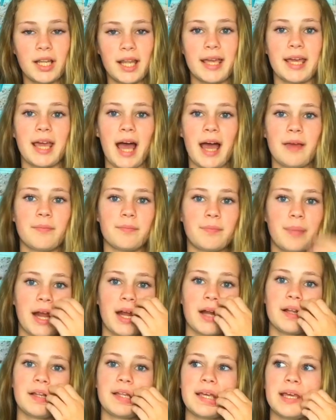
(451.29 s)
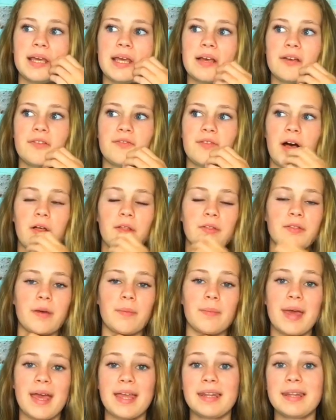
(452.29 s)
Like I barely felt
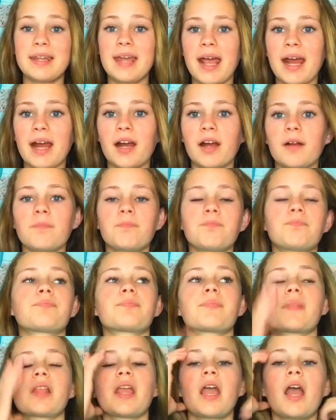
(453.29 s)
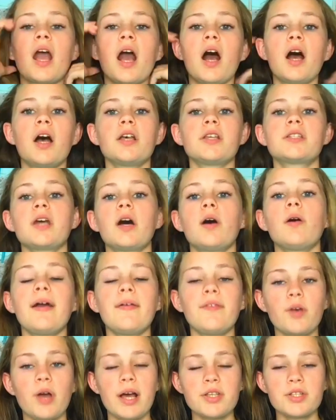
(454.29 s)
them in there. So if
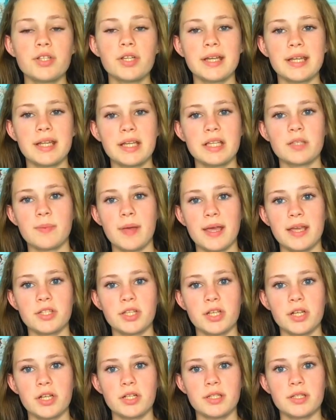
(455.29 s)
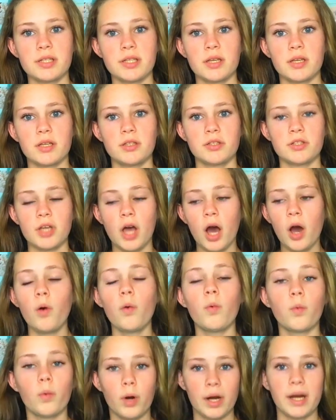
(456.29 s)
you guys are getting spacers,
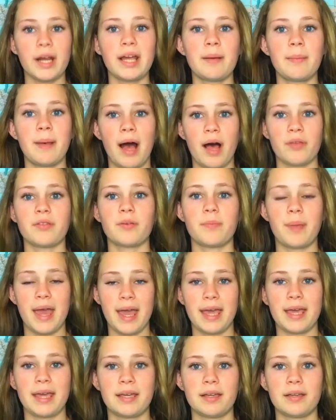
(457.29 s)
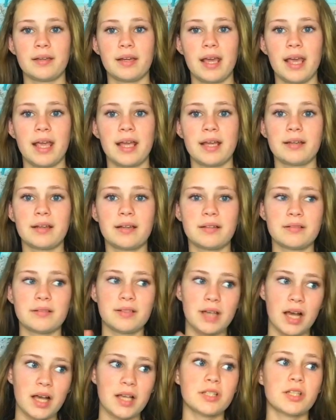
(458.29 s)
don't worry about the pain. It
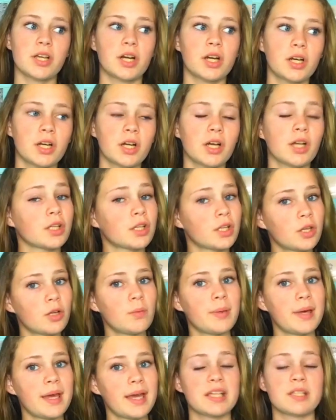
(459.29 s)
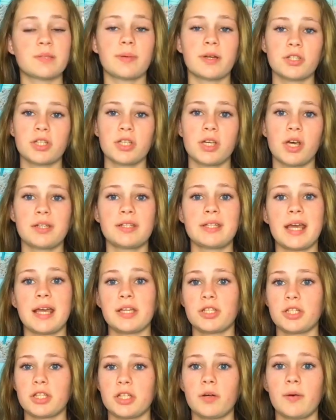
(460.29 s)
does hurt a little bit, especially on
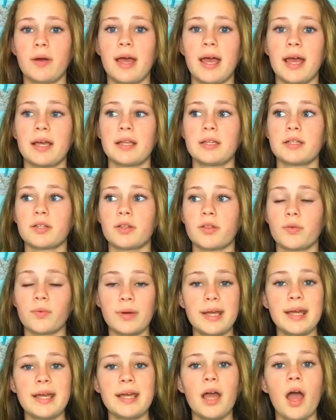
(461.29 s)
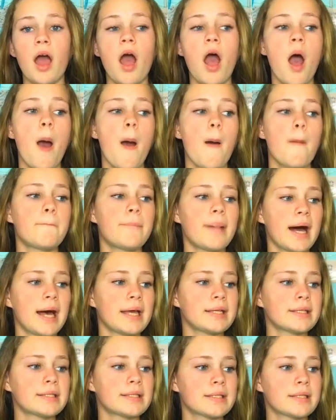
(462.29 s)
day two and three,
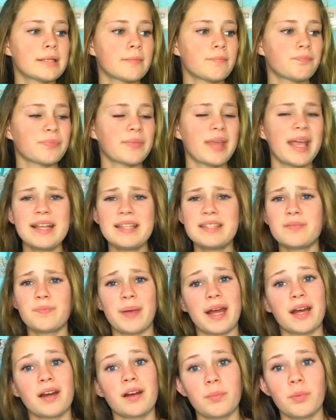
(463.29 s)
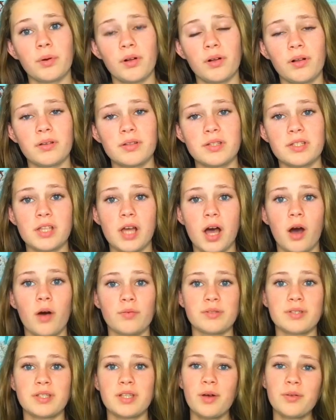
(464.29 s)
but it's bearable,
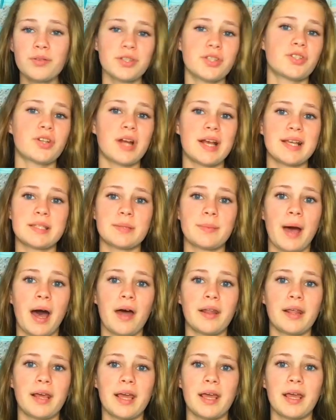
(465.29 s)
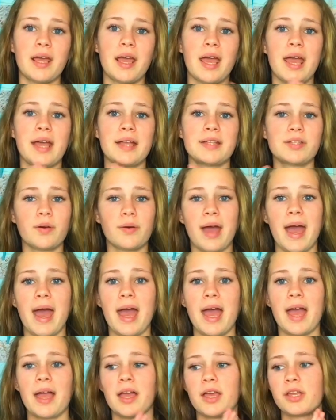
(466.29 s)
so don't stress about it. It's
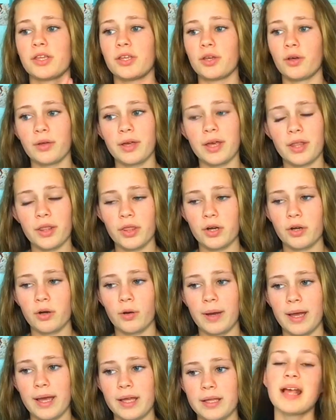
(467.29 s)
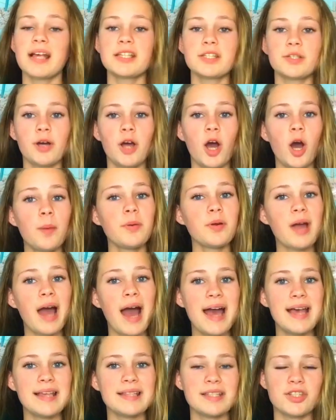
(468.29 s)
okay, you'll get through it. So I hope
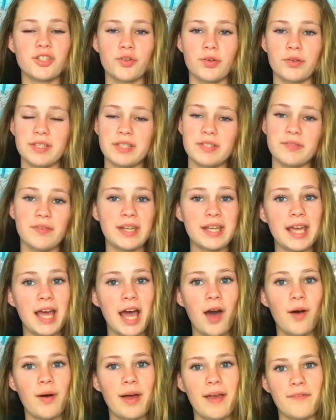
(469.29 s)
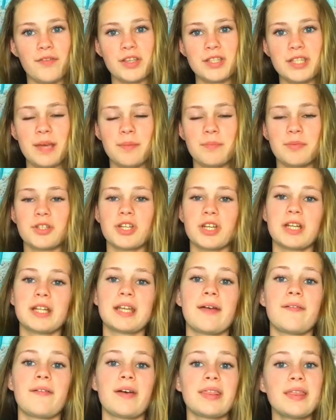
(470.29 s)
you guys enjoyed this video. If you did, be sure to
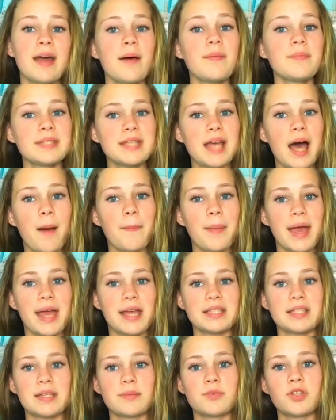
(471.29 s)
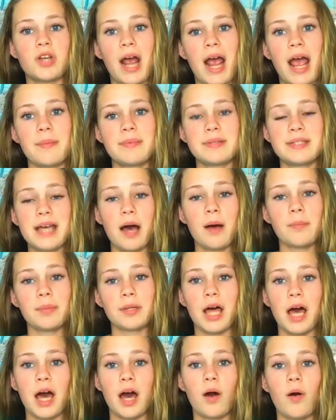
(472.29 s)
give a thumbs up and subscribe down
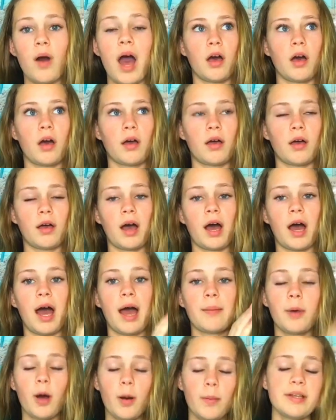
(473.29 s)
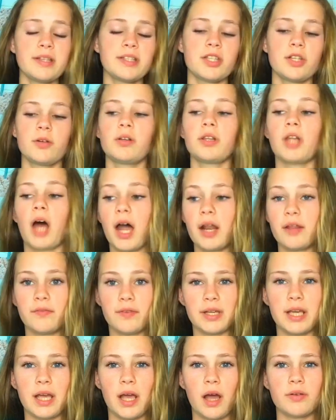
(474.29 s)
below. I'm hoping to do a lot of
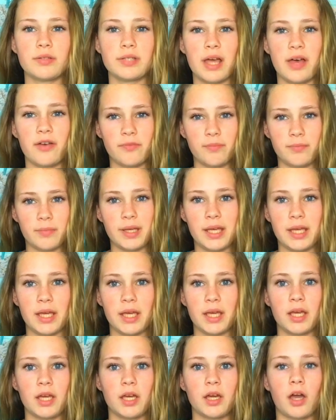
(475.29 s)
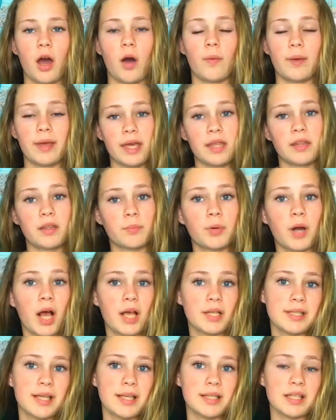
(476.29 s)
videos of me going in the
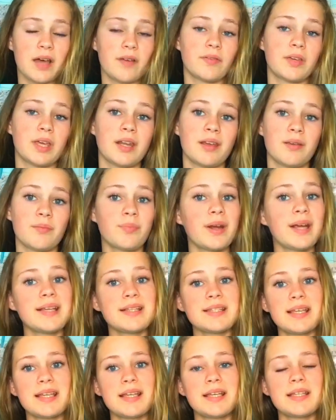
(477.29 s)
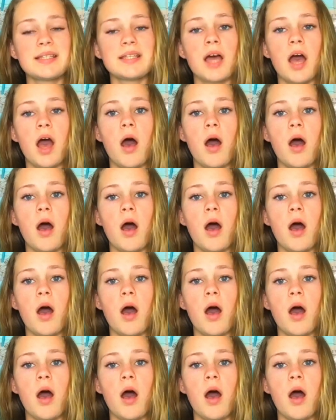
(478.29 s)
process of getting braces.